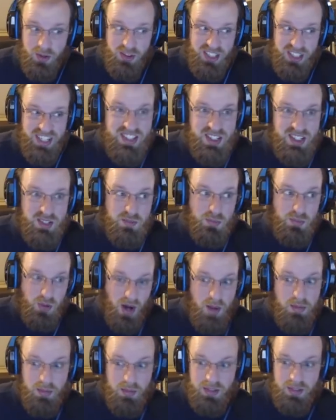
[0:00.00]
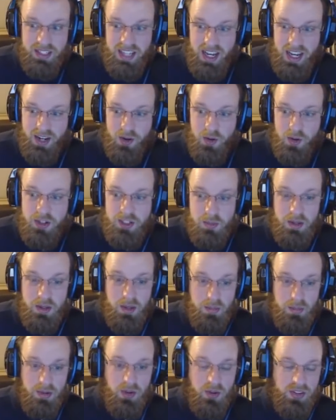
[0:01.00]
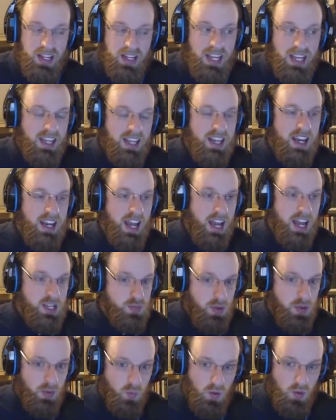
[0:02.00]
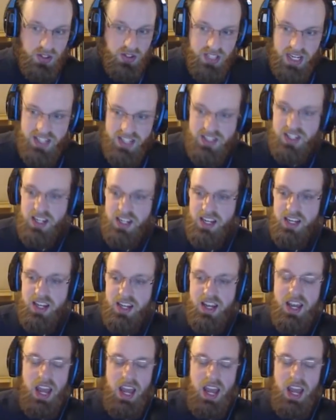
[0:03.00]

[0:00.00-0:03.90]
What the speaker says: because probably not going to be a build that has been well tested